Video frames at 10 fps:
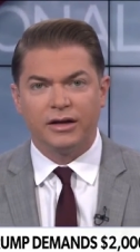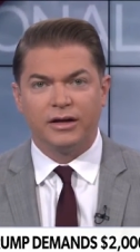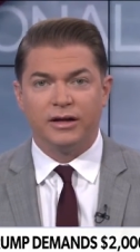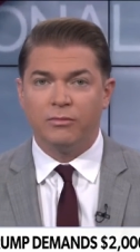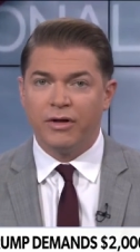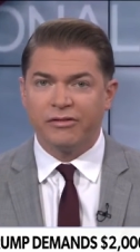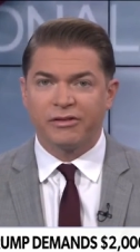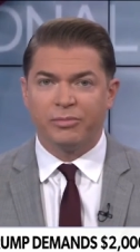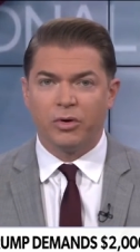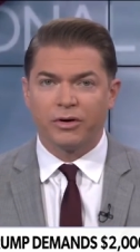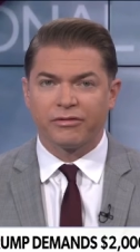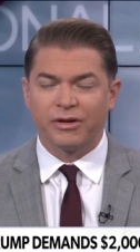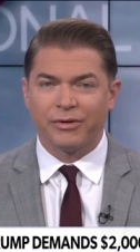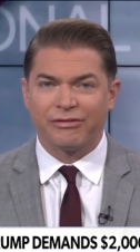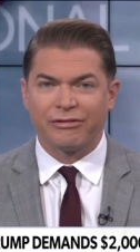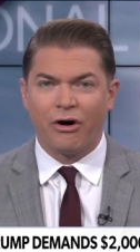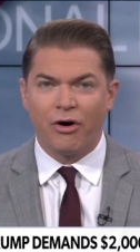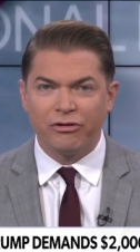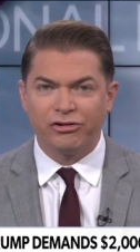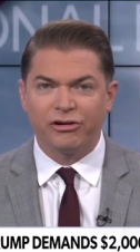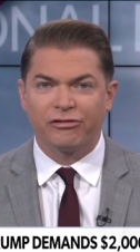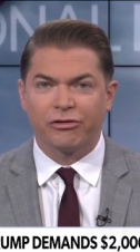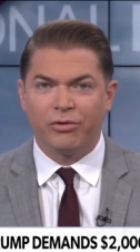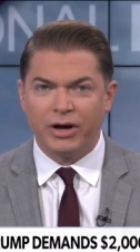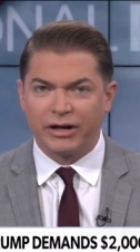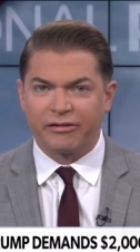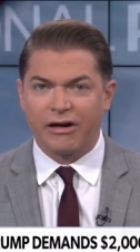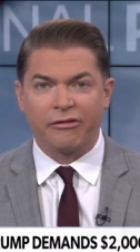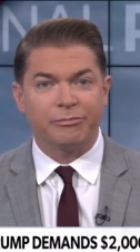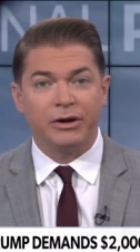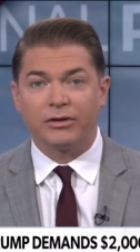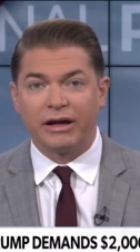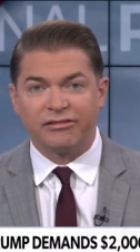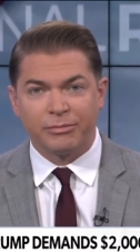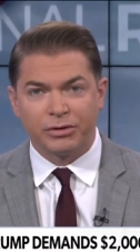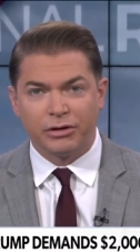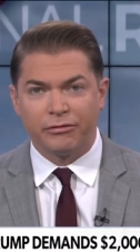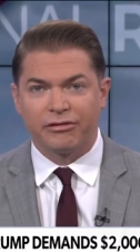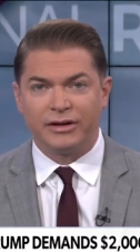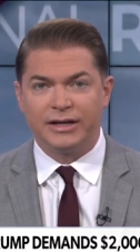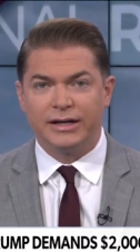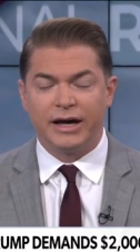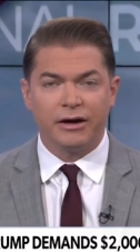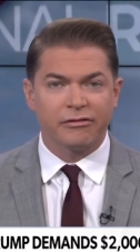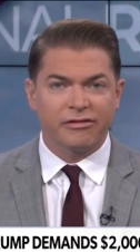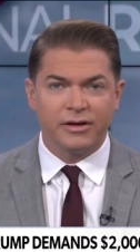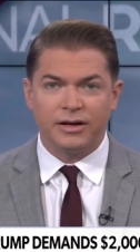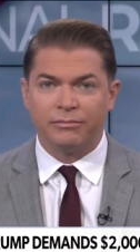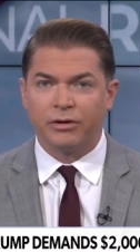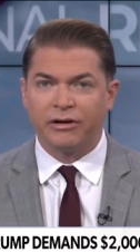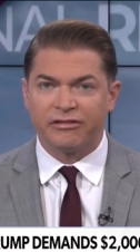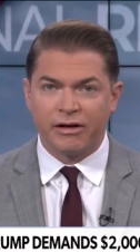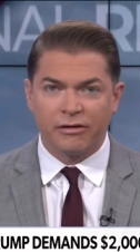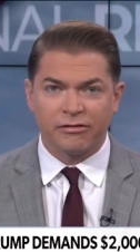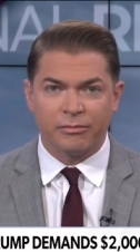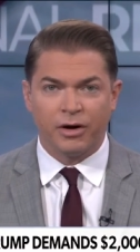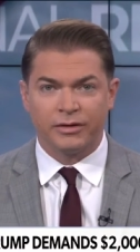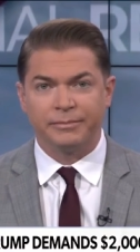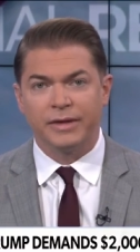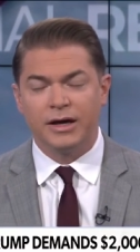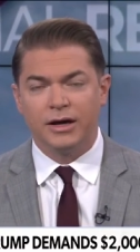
he won the support of some of his harshest critics, House Speaker Nancy Pelosi, AOC, Bernie Sanders among them.